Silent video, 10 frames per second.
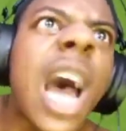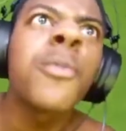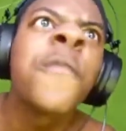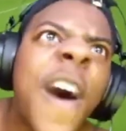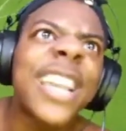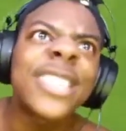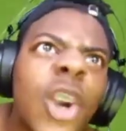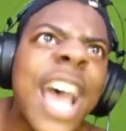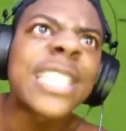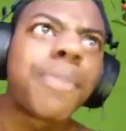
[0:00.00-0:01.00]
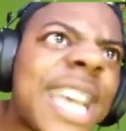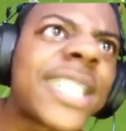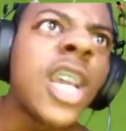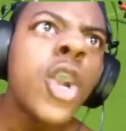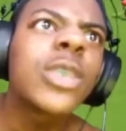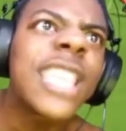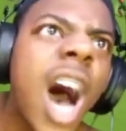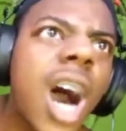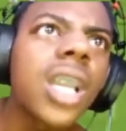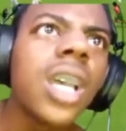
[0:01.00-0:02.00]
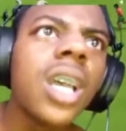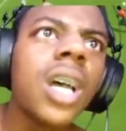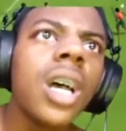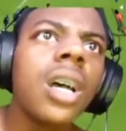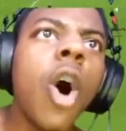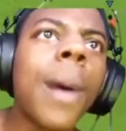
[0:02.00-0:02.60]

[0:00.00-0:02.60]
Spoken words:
up, you fucking trash bitch. You suck. Oh,